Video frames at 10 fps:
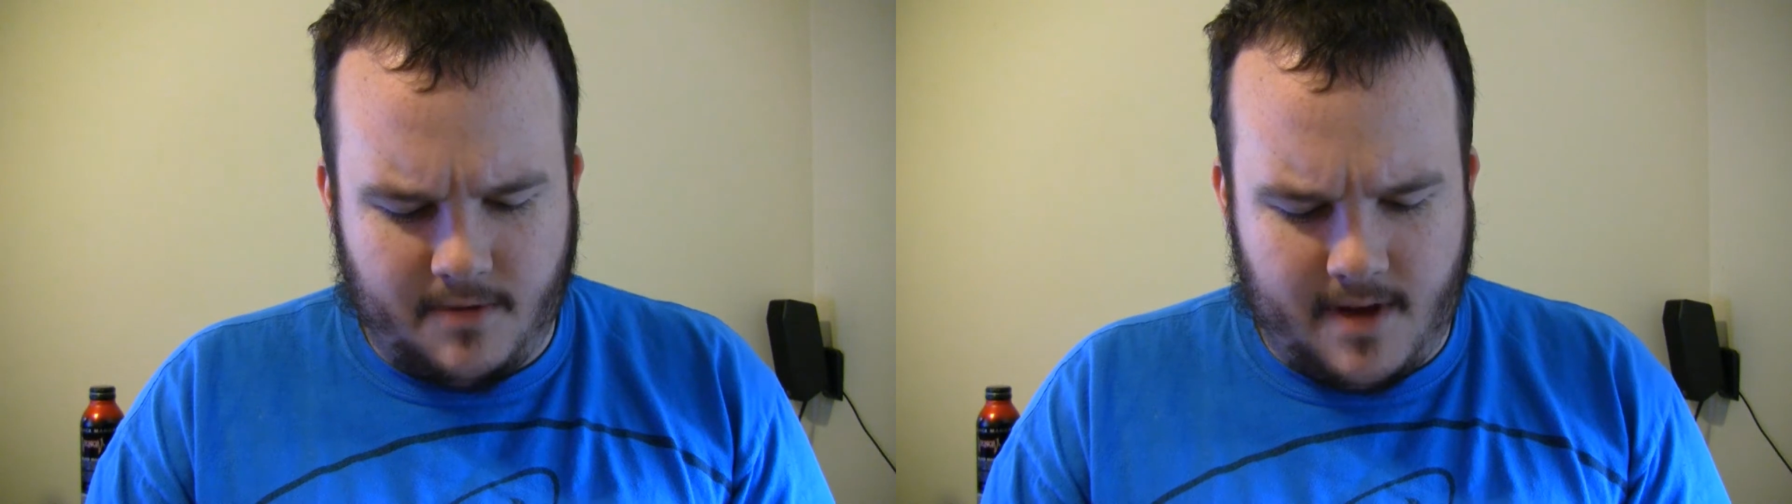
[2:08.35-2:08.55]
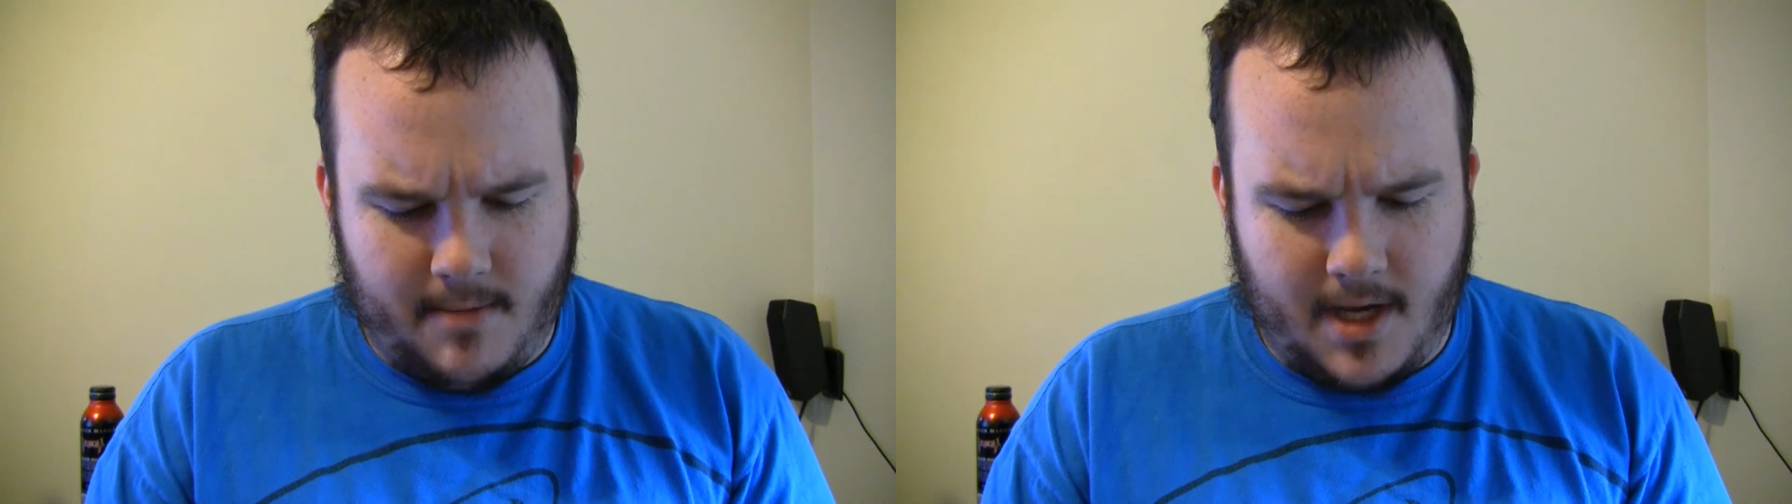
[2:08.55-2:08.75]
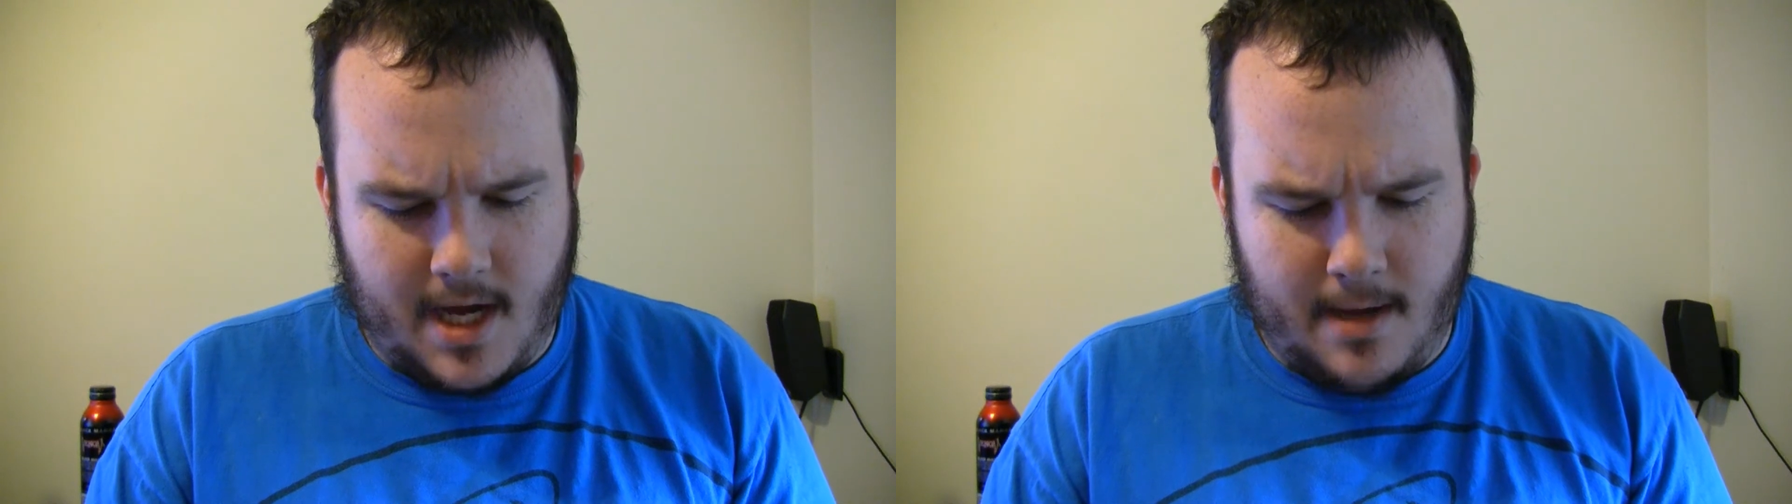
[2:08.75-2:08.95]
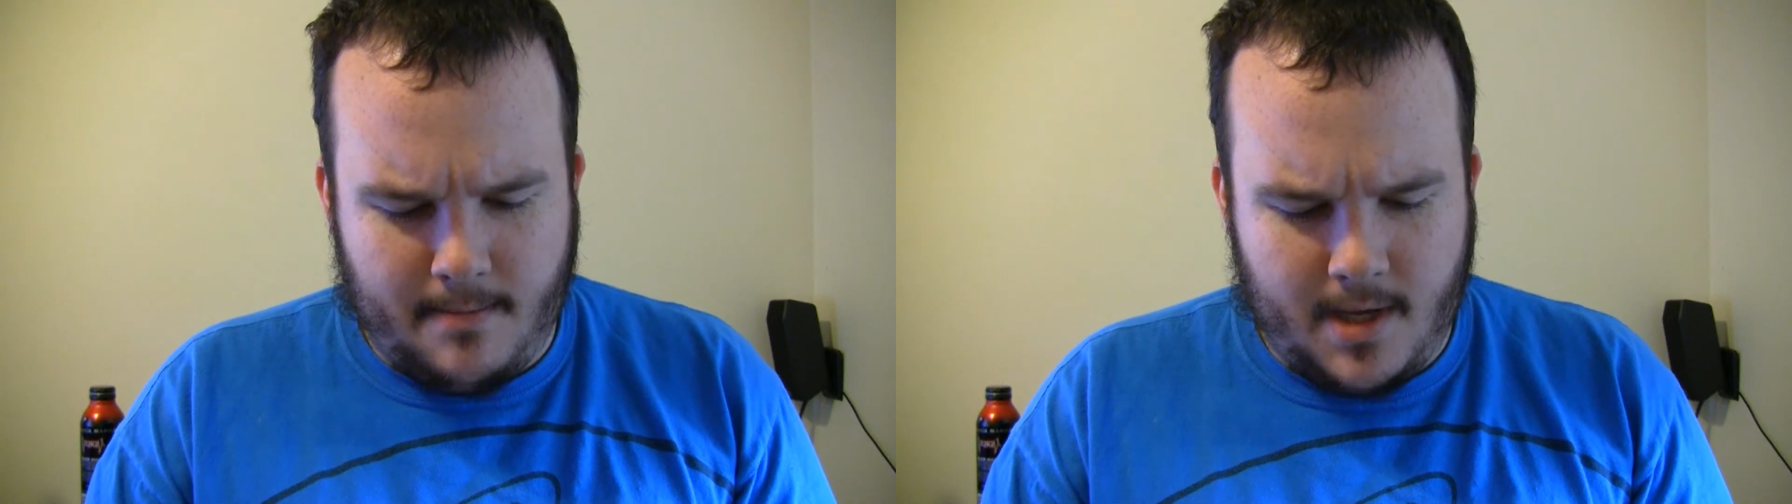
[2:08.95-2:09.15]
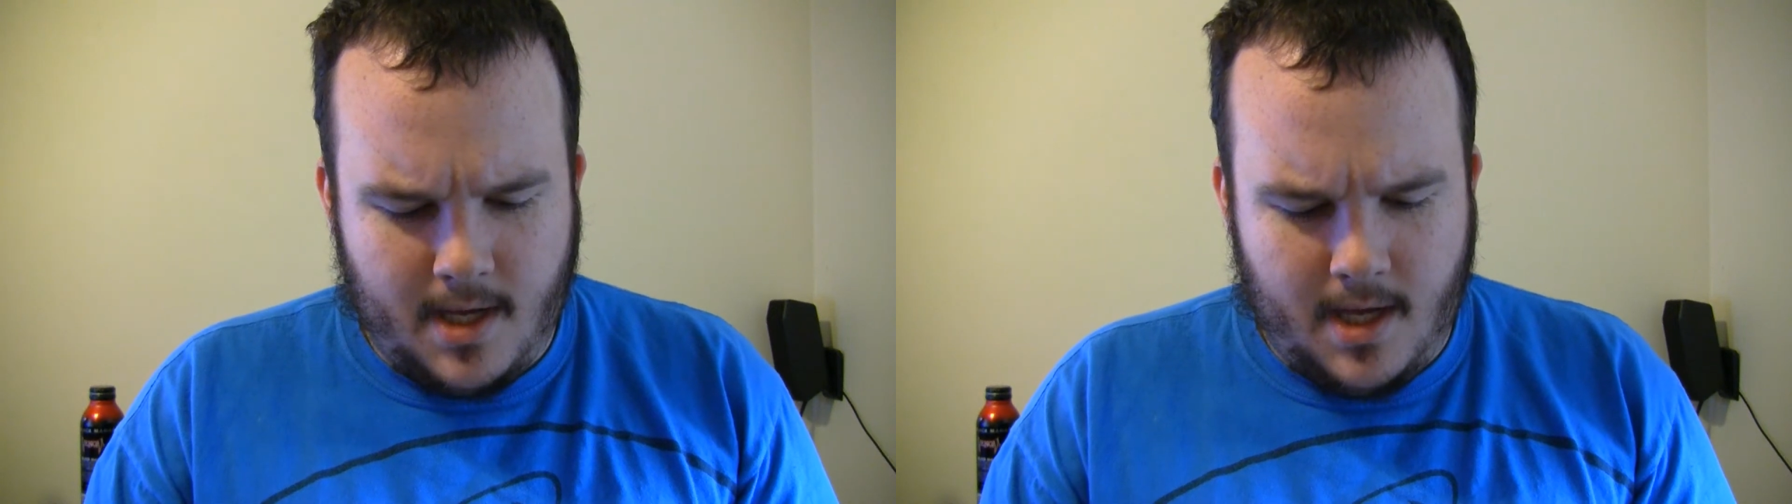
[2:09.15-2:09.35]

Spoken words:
Famicom